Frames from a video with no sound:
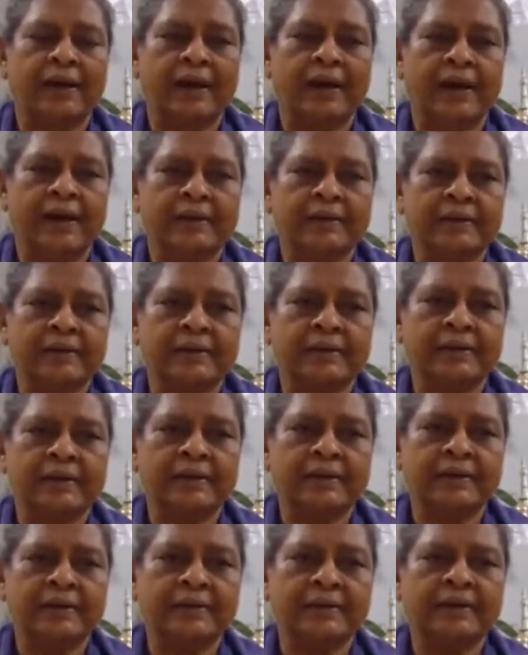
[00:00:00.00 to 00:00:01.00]
and
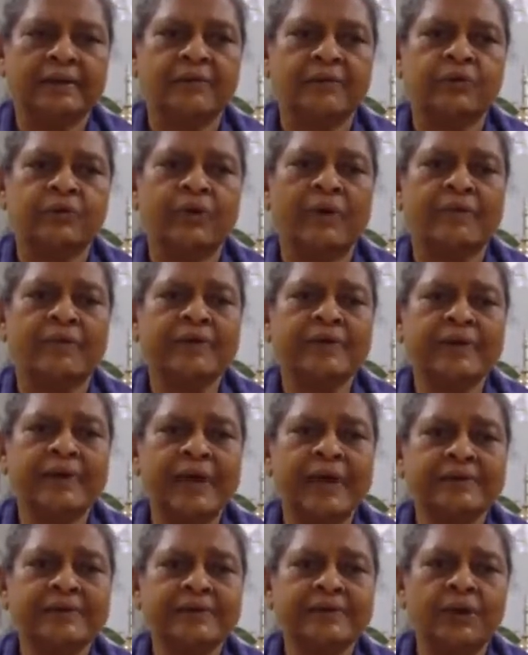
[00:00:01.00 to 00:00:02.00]
they want to have an
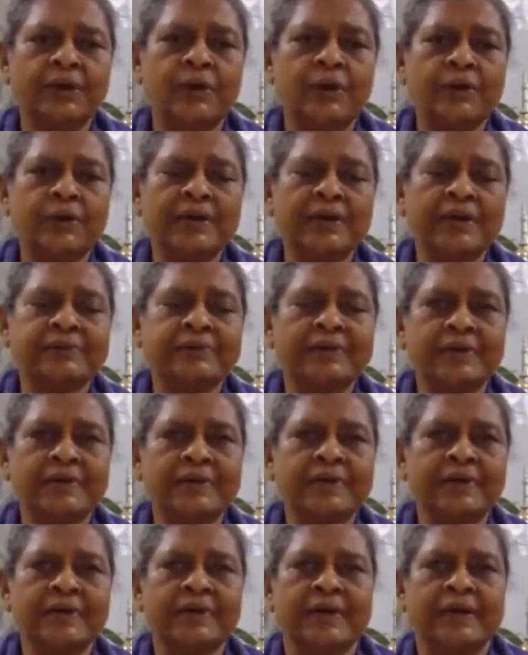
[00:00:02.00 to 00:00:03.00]
international ordination